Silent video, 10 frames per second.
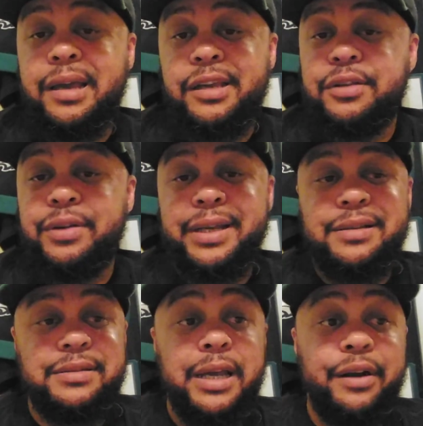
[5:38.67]
You know,
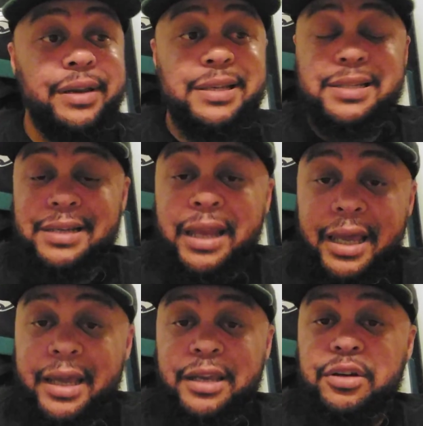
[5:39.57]
there's Darius
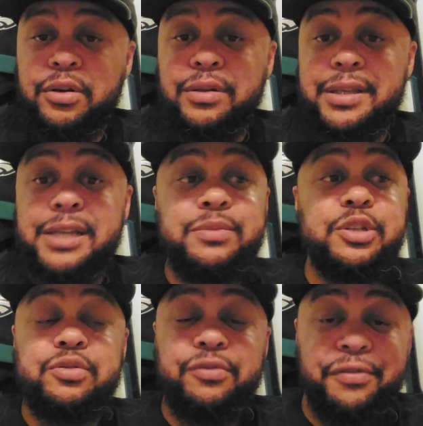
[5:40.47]
Slay. You know,
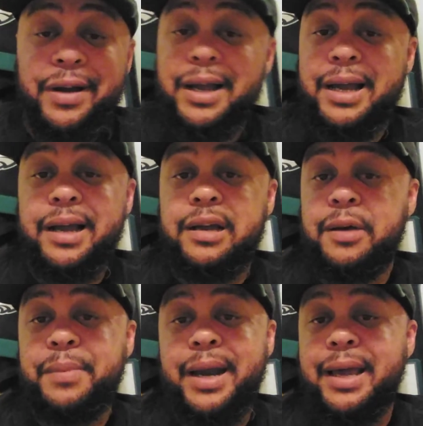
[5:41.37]
Desmond Trufant got
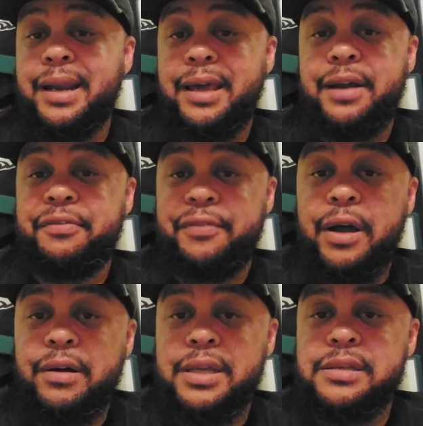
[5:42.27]
cut by the Atlanta
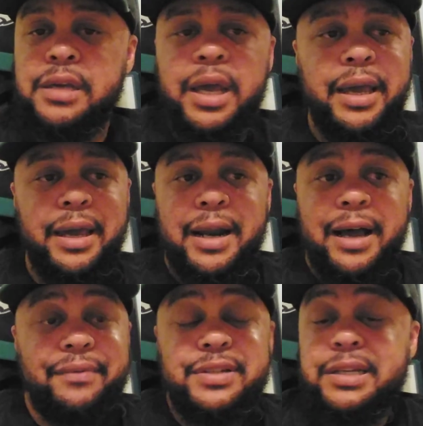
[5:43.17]
Falcons. And
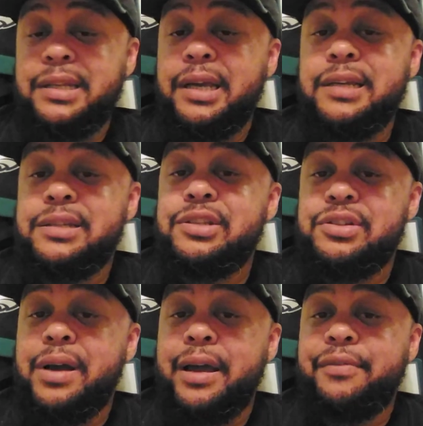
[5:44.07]
obviously, there's the
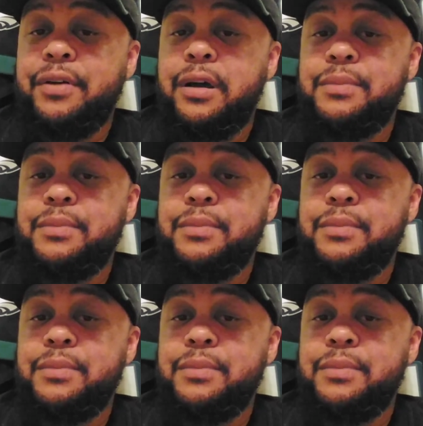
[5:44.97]
draft.